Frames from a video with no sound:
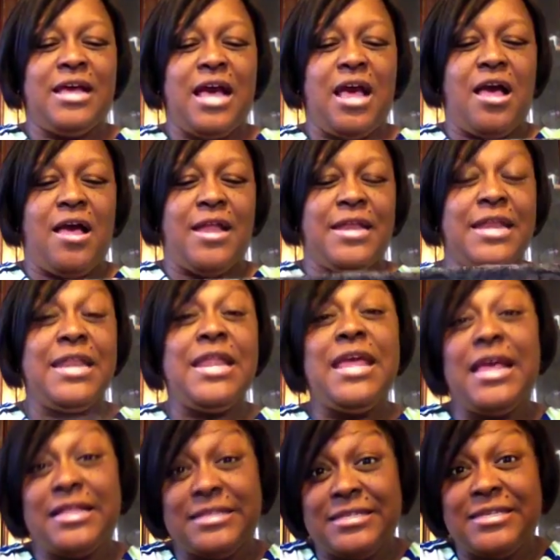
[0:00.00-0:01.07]

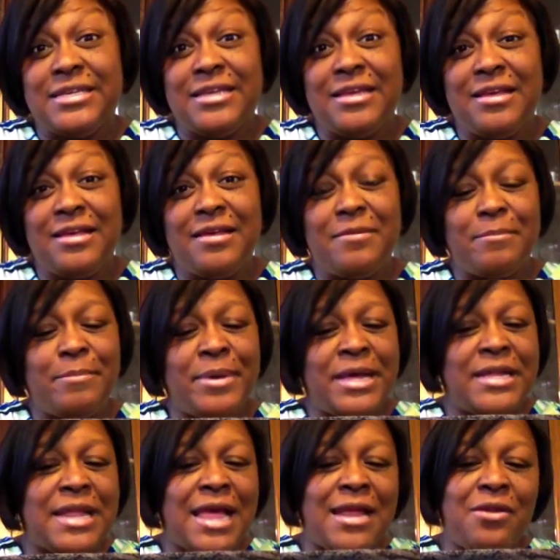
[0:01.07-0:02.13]
knit,
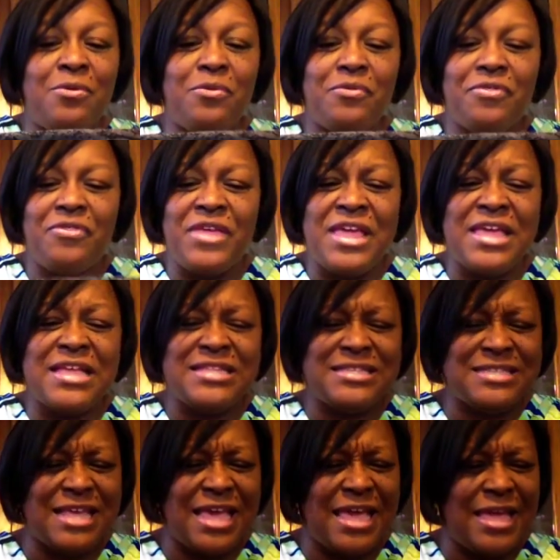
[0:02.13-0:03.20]
but I don't think
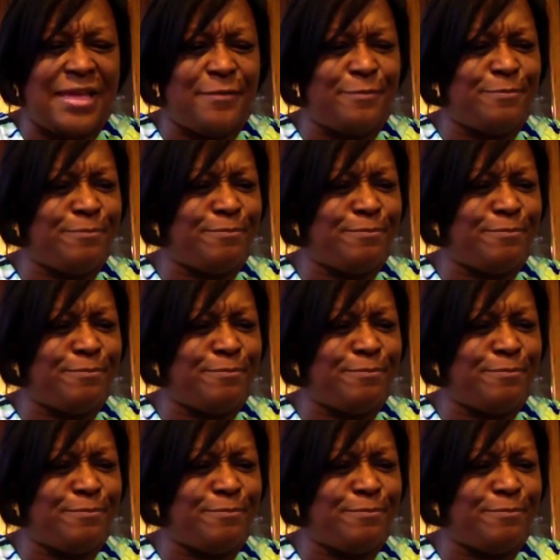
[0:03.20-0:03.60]
it's a